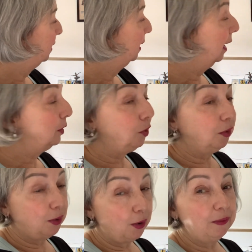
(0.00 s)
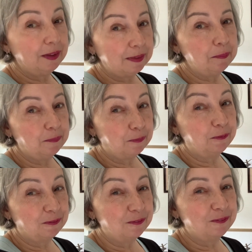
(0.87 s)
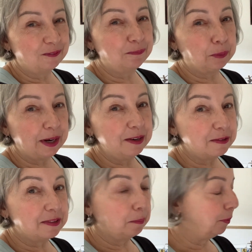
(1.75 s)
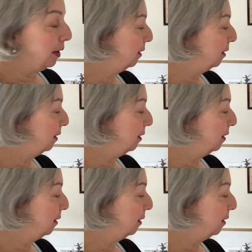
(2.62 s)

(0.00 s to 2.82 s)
And you know that the bread is the bread